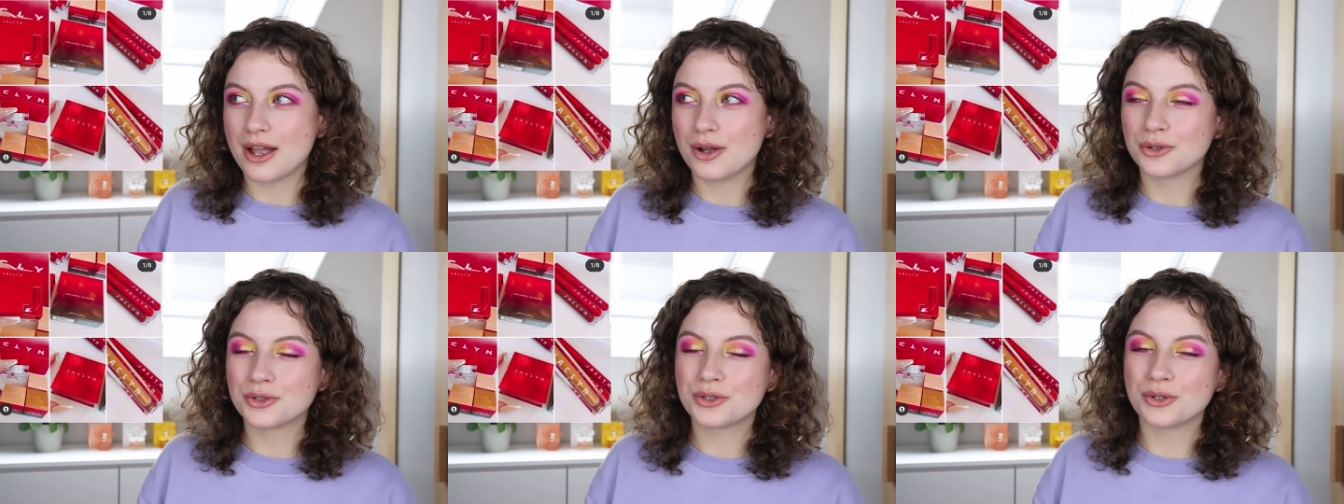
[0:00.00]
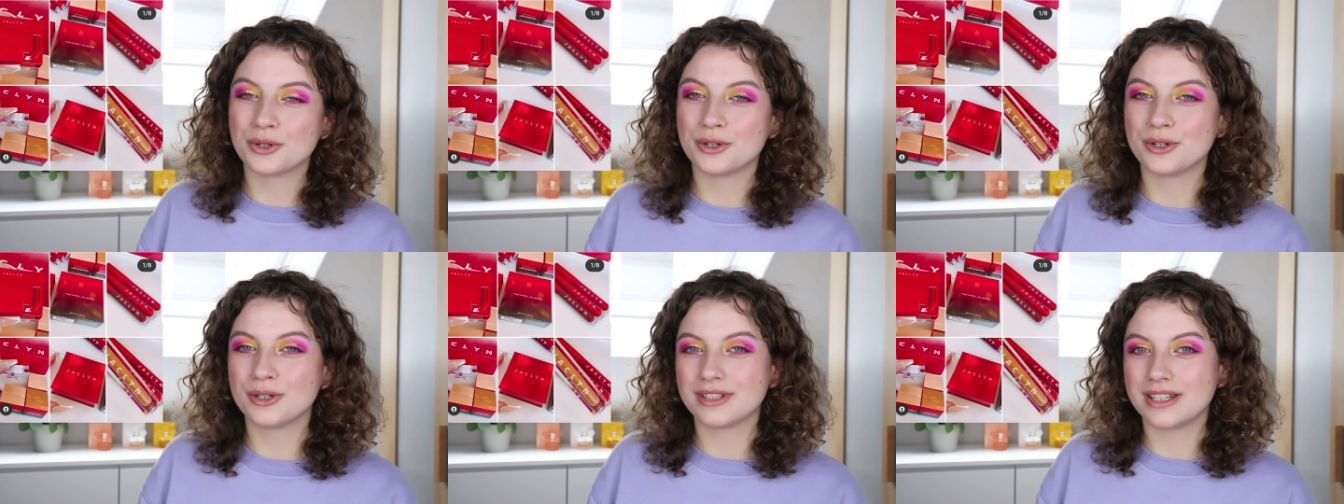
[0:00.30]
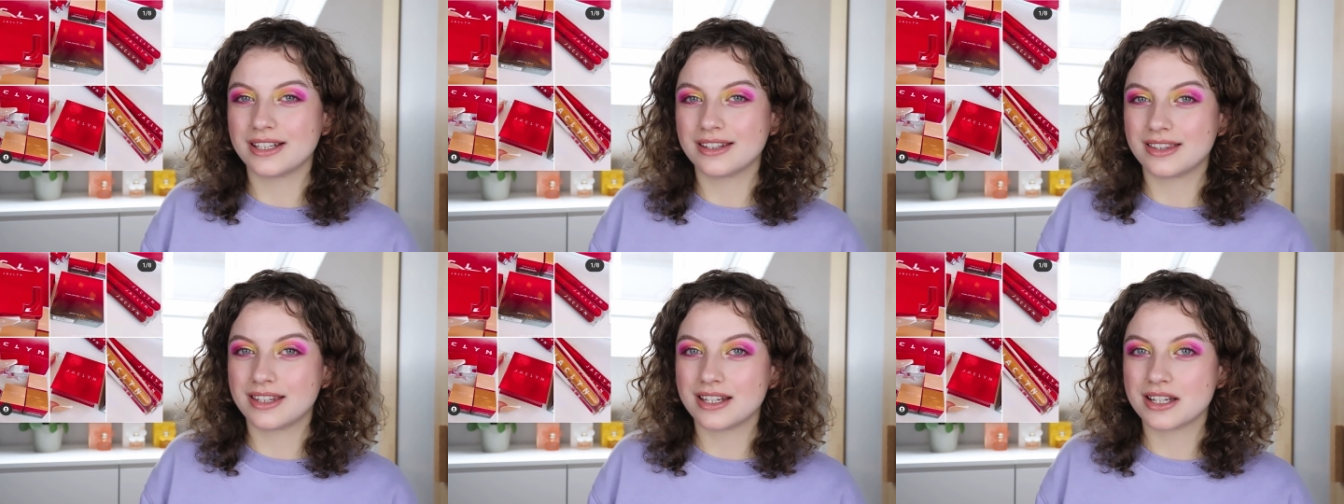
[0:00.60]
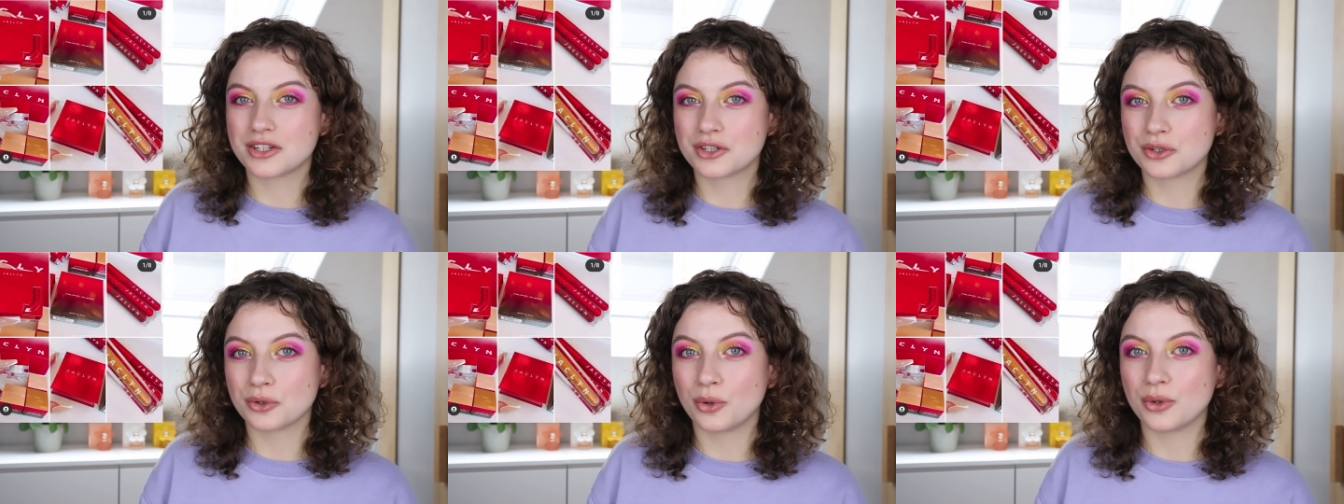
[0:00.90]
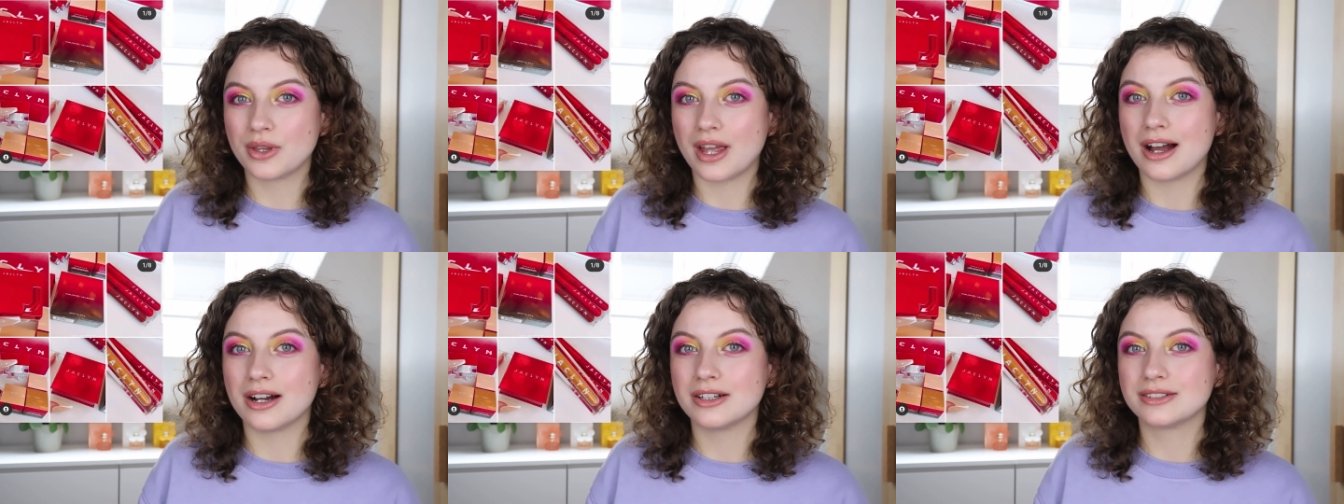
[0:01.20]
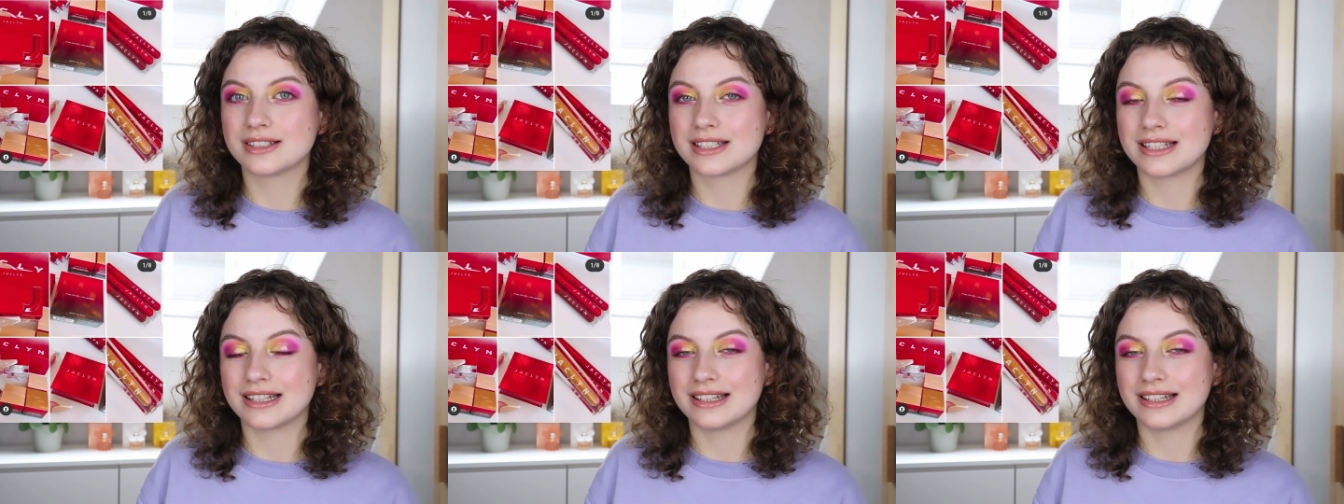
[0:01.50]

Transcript: I also heard that this sold out